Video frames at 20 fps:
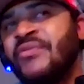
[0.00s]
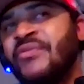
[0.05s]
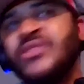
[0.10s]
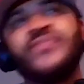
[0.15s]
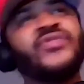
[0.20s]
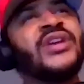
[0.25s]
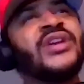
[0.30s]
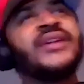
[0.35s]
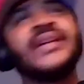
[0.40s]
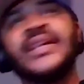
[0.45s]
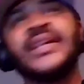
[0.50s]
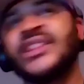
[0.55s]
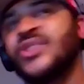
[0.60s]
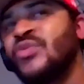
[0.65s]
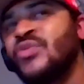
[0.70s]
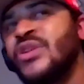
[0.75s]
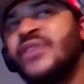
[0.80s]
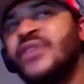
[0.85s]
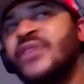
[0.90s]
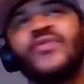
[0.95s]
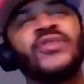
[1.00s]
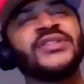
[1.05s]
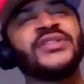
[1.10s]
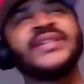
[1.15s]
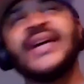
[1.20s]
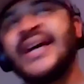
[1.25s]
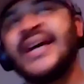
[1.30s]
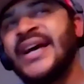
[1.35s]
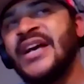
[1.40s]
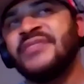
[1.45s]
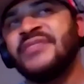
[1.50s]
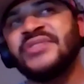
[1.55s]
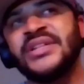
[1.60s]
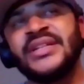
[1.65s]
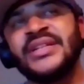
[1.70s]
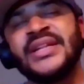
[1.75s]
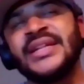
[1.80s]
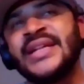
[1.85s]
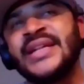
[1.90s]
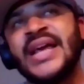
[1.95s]
done that 3 or 4 times. And
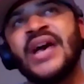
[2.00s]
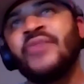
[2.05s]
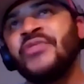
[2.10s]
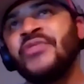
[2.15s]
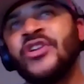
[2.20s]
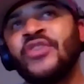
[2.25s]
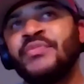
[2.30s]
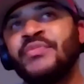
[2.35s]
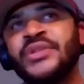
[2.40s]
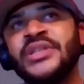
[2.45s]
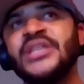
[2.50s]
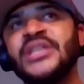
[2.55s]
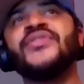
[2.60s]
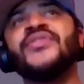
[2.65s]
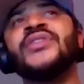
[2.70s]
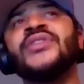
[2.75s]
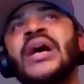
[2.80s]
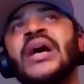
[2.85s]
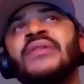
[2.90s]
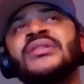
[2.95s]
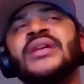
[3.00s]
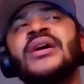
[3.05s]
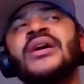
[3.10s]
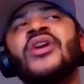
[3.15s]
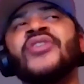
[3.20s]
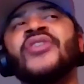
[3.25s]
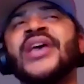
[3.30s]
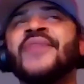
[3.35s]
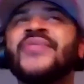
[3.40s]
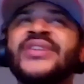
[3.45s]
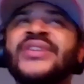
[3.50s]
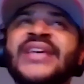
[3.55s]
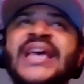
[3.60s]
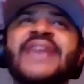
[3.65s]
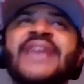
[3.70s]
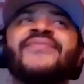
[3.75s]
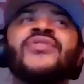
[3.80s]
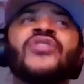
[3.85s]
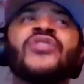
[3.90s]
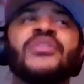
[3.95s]
now we don't believe you. Now it's like, okay, we gave
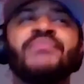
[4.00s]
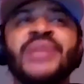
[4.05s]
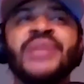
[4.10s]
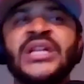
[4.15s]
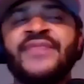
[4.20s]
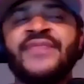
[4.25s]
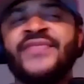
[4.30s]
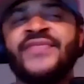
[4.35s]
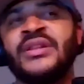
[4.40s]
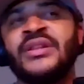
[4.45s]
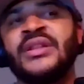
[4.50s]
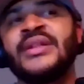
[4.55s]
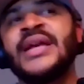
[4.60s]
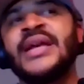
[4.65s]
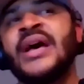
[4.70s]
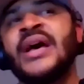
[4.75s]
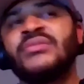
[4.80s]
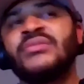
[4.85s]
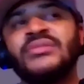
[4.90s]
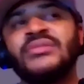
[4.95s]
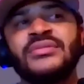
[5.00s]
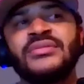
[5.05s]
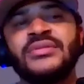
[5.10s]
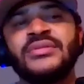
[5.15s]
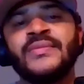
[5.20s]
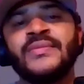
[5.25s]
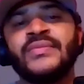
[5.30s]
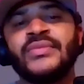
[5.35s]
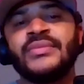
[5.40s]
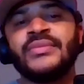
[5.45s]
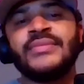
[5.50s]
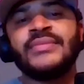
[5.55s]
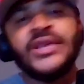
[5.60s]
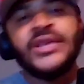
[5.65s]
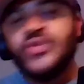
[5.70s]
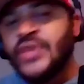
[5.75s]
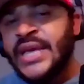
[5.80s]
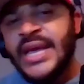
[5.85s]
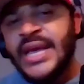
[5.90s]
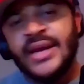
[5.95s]
you the benefit of the doubt. Now you
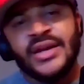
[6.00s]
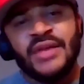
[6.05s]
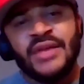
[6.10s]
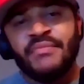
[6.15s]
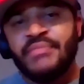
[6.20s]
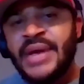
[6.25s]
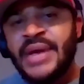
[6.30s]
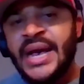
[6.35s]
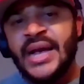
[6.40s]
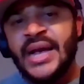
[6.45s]
can't come back.